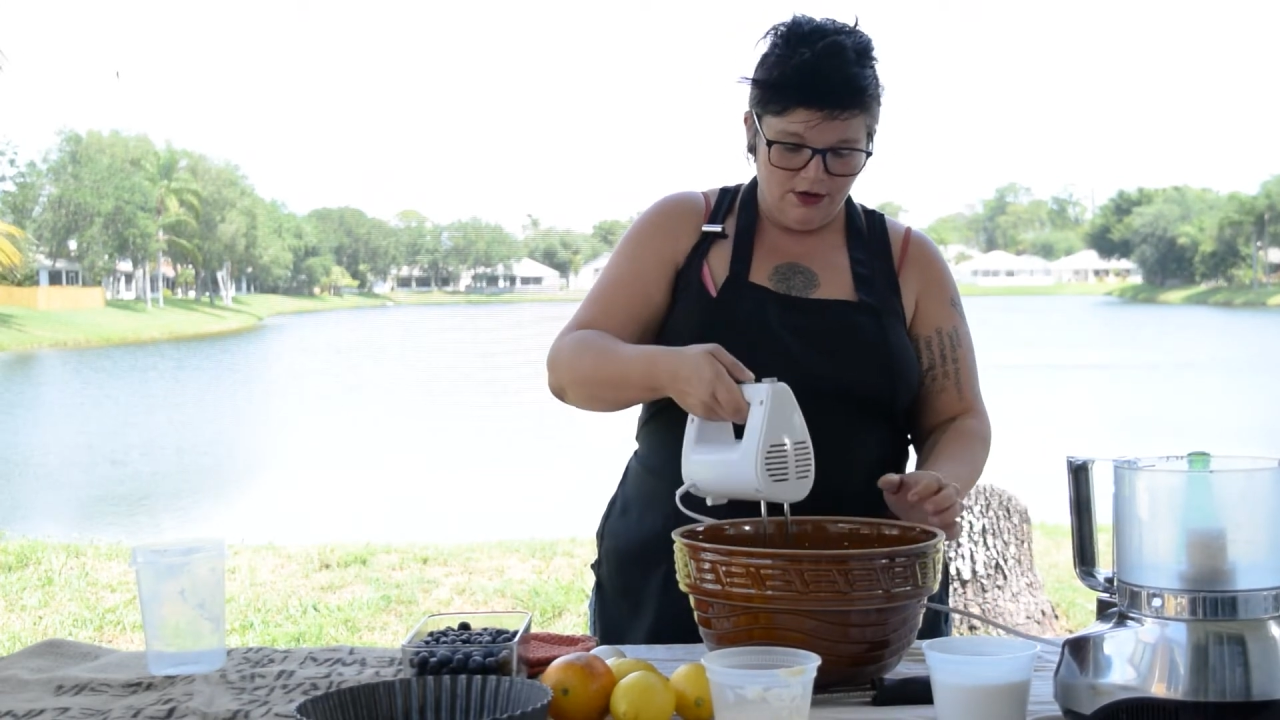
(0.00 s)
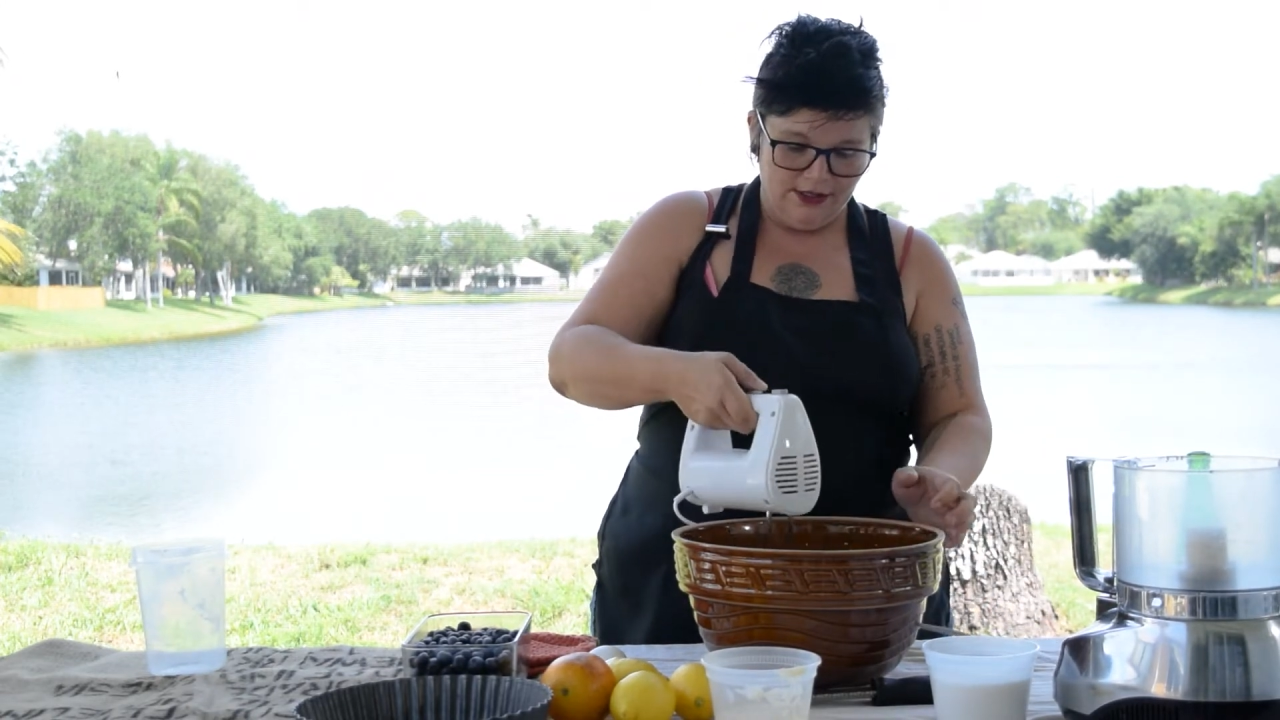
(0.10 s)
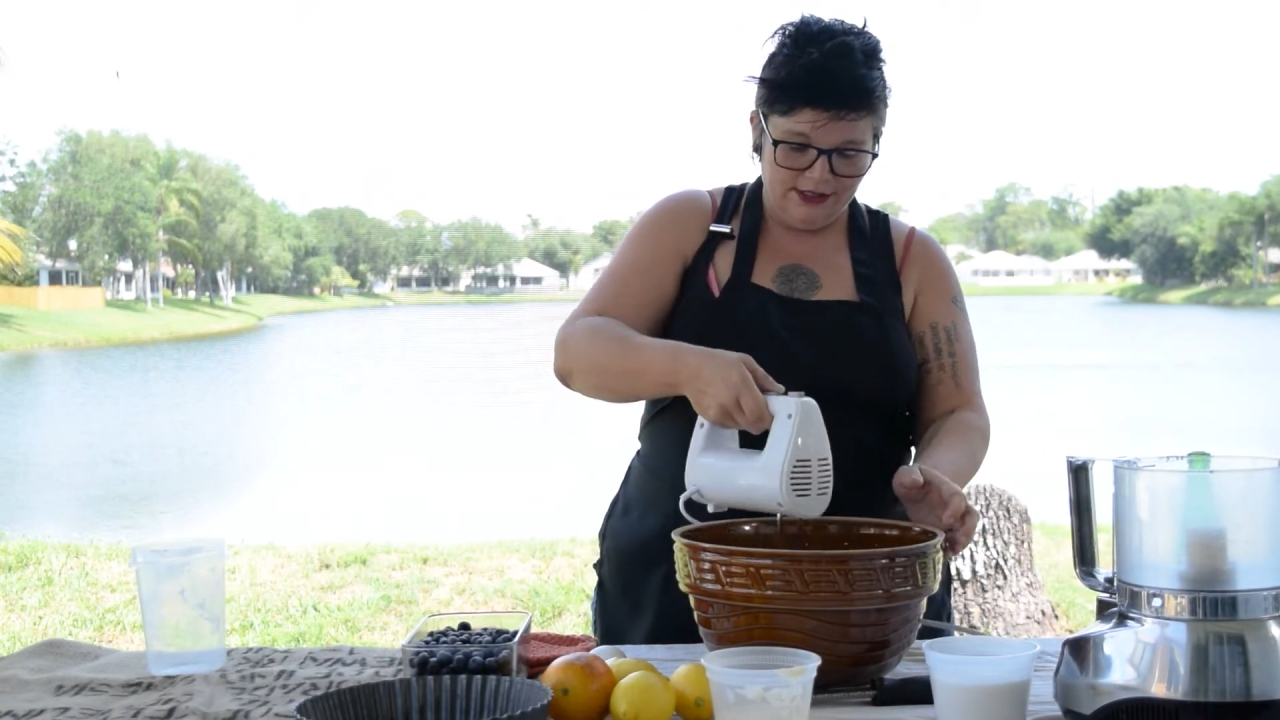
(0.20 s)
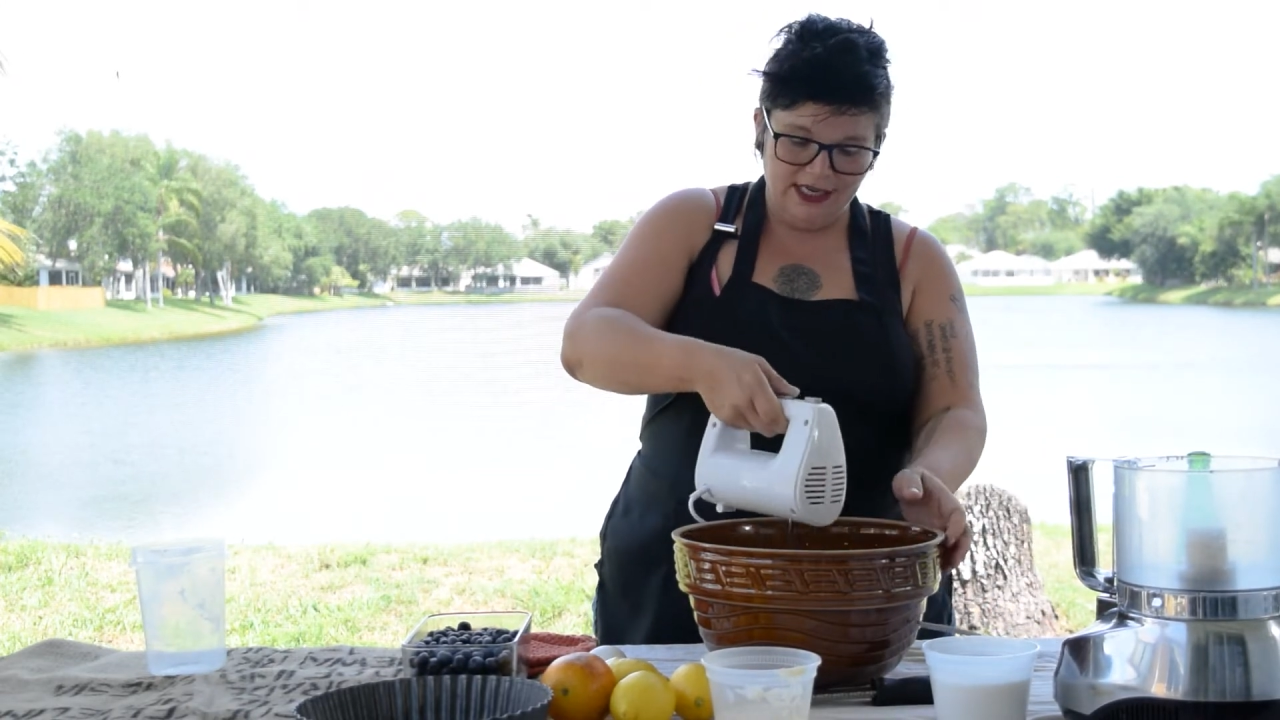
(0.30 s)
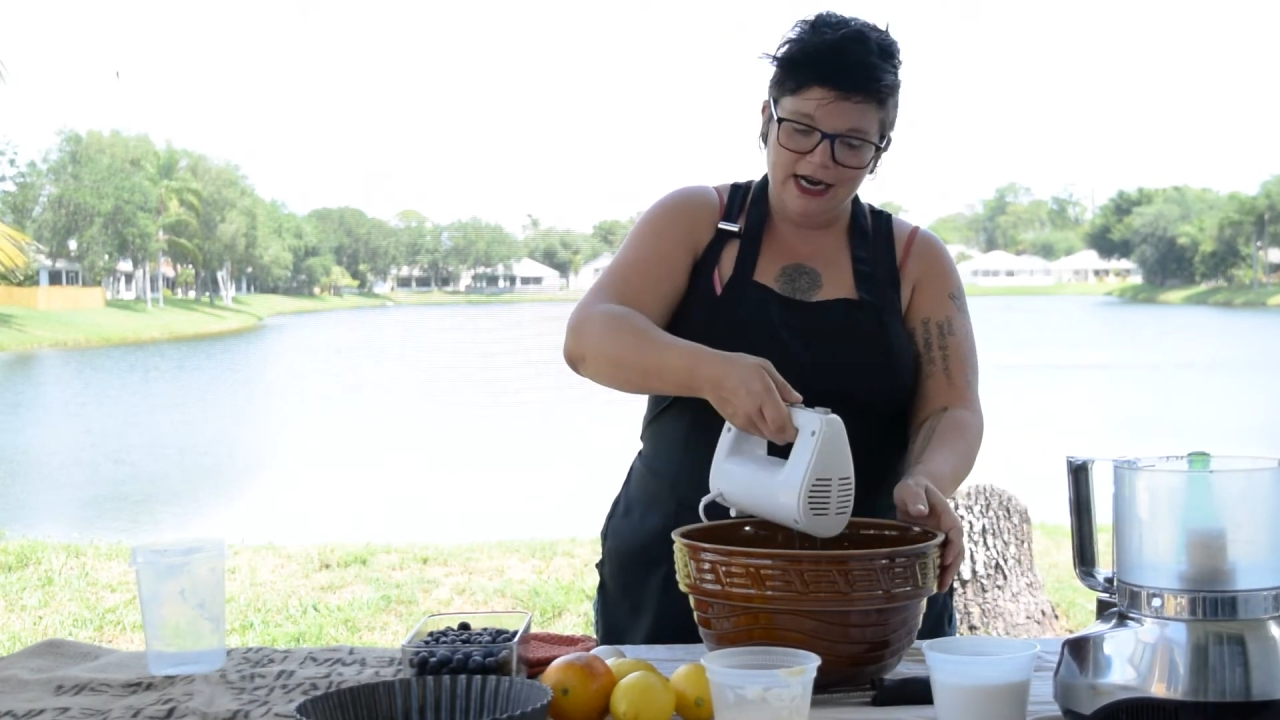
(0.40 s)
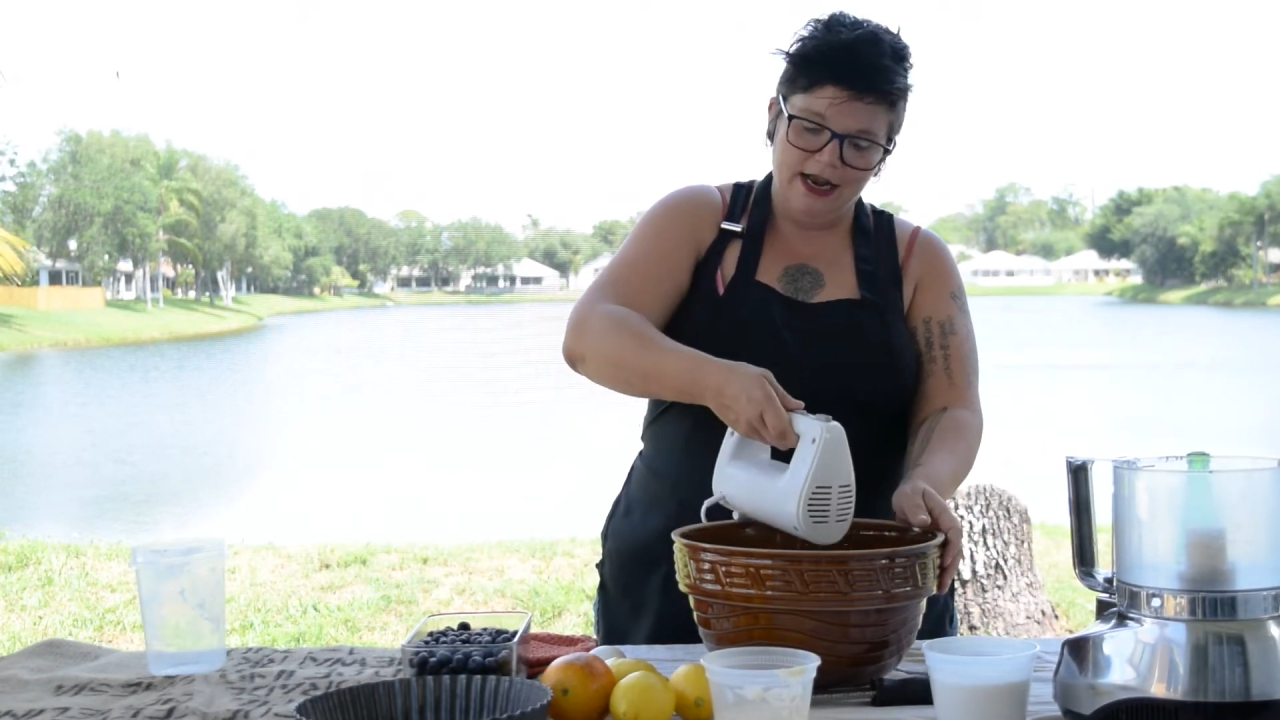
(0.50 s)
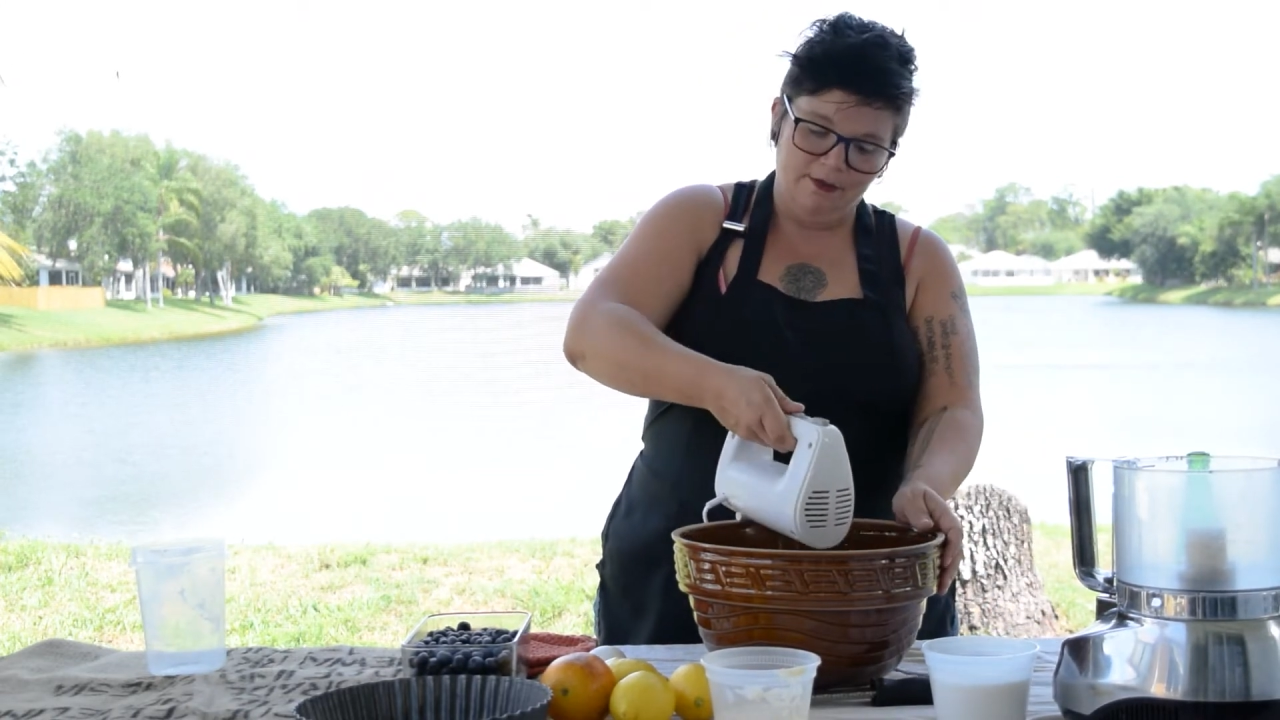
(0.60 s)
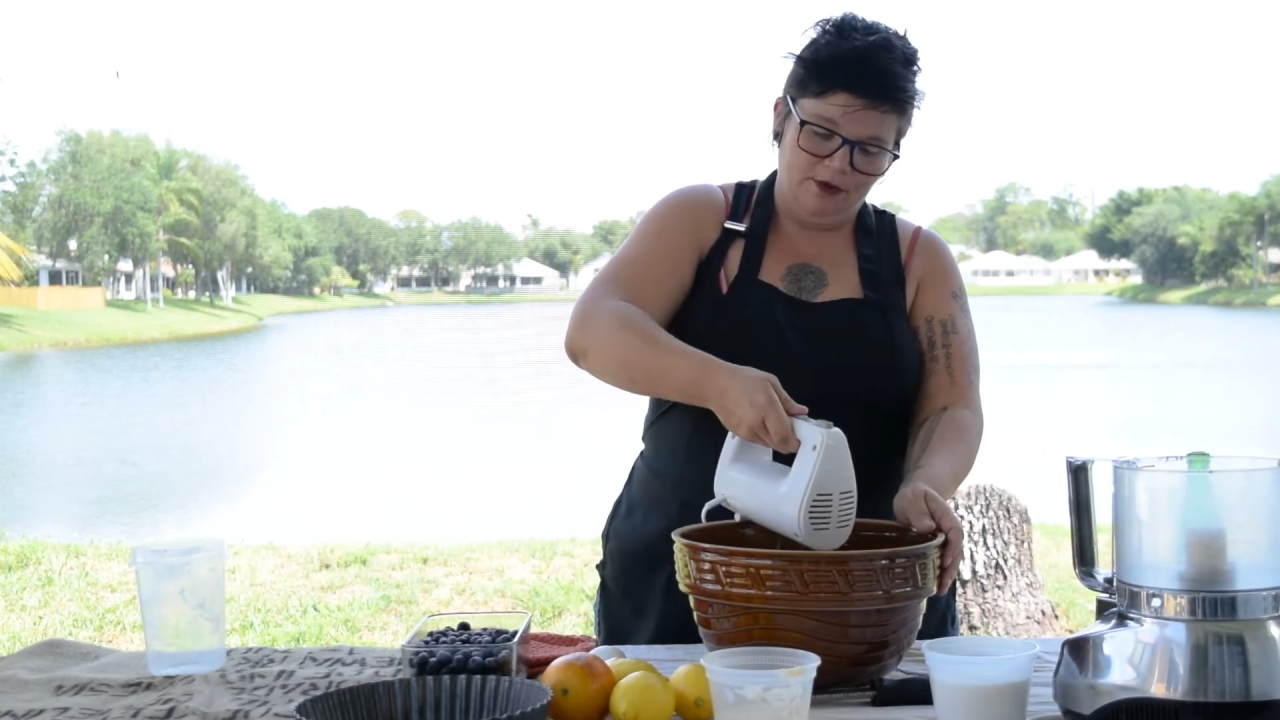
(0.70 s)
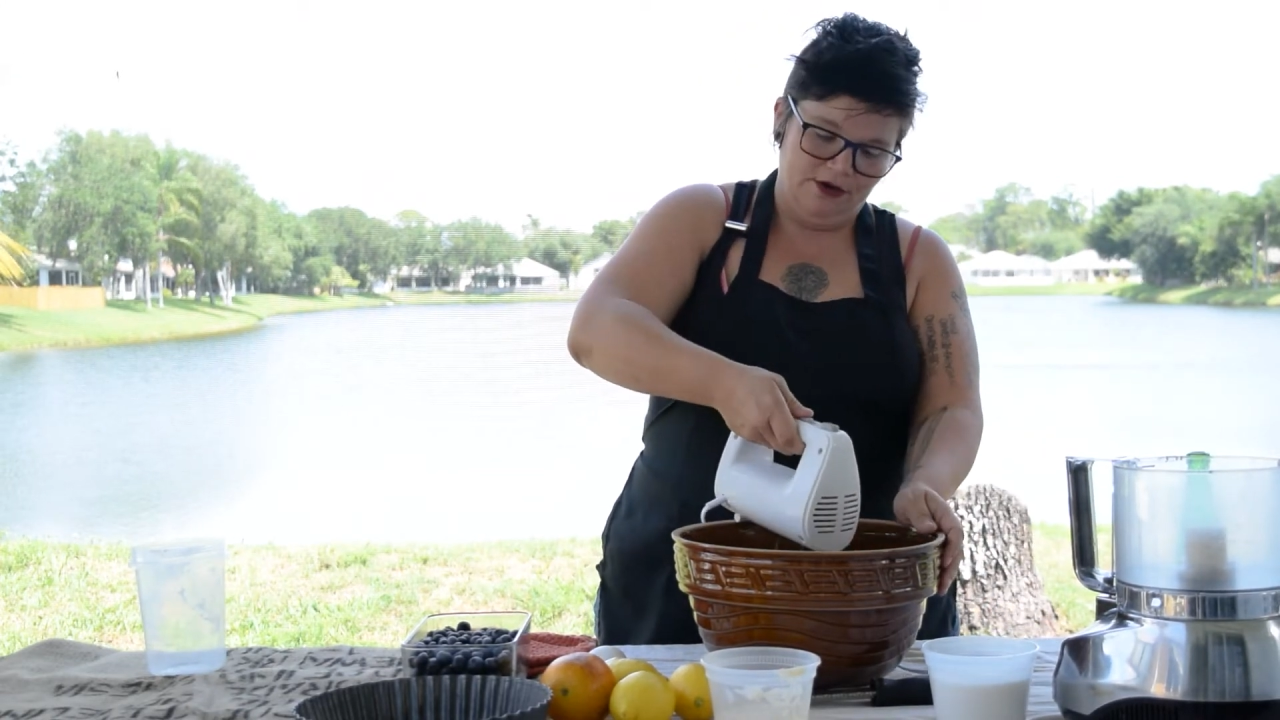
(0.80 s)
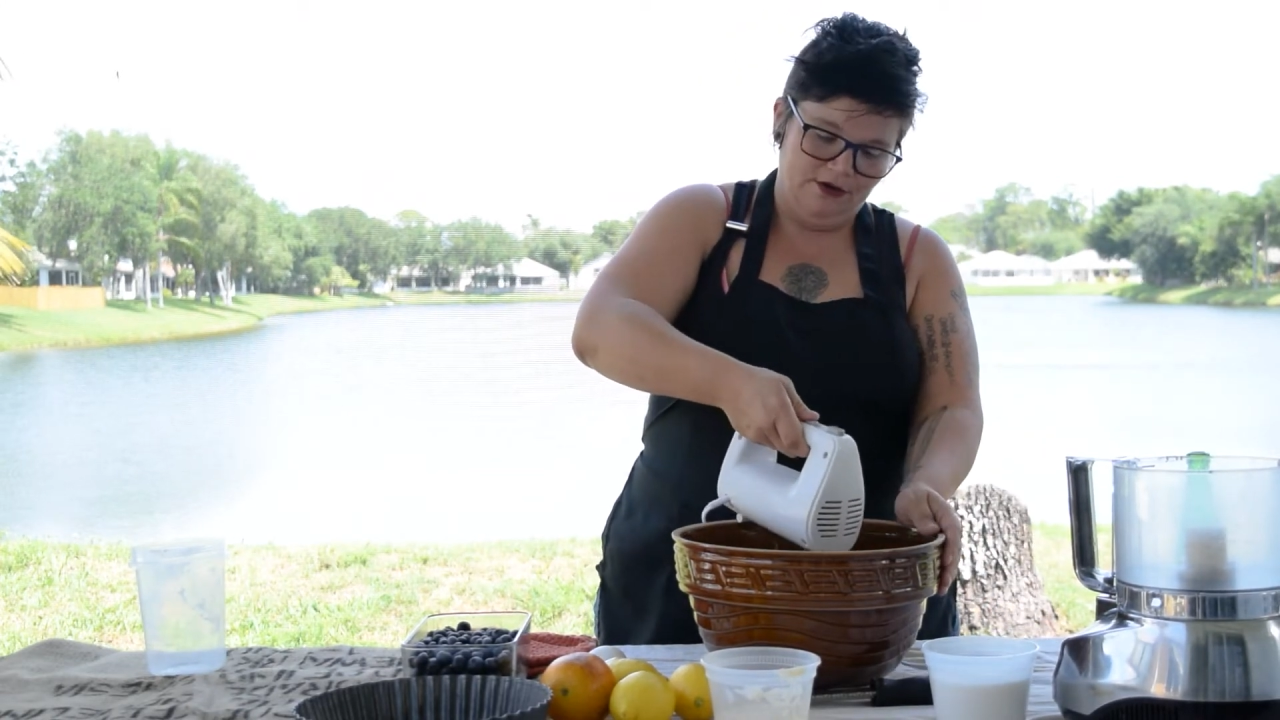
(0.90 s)
it's gonna
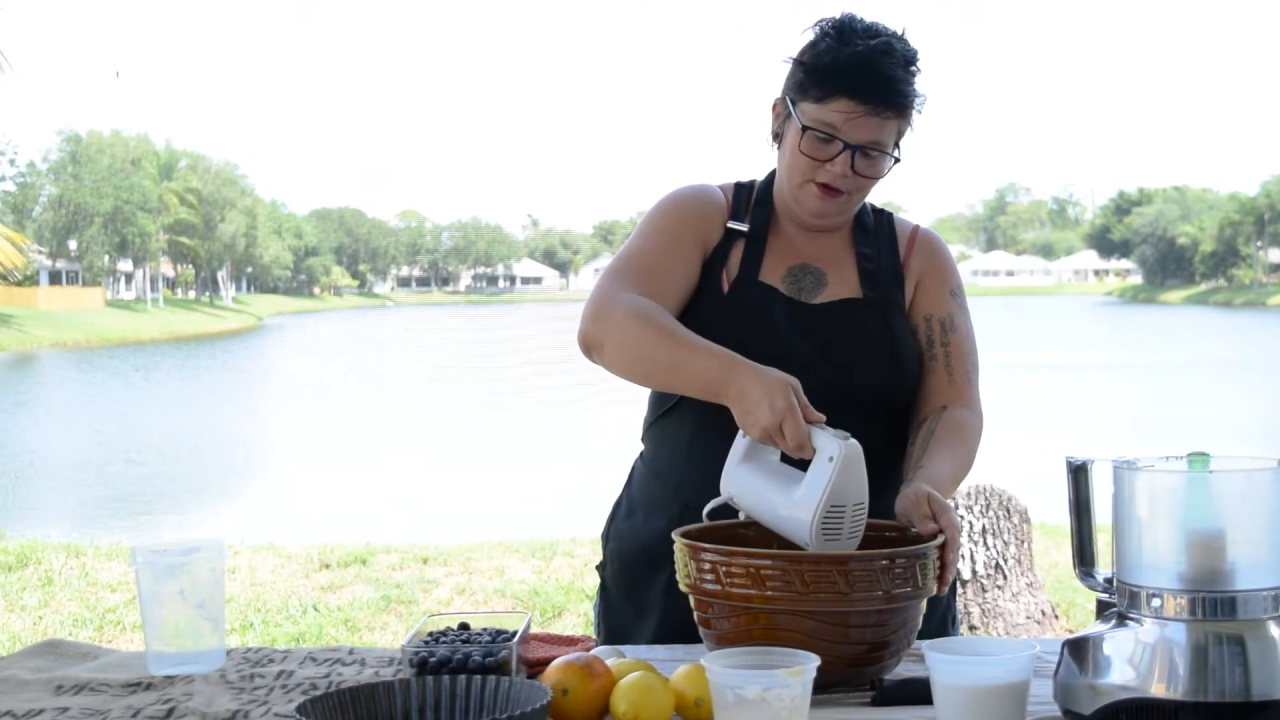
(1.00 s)
happen.